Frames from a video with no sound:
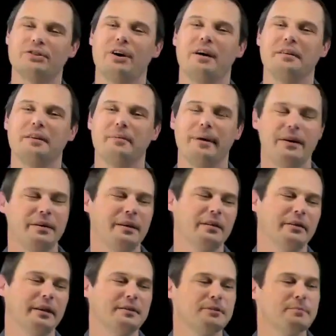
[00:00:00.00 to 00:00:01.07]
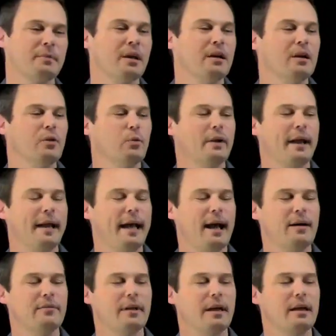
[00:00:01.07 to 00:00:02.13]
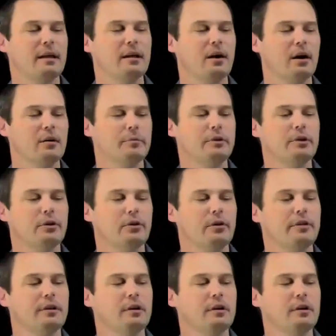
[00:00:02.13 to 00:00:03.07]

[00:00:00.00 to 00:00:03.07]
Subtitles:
talking about enolates. When I have a carbonyl, the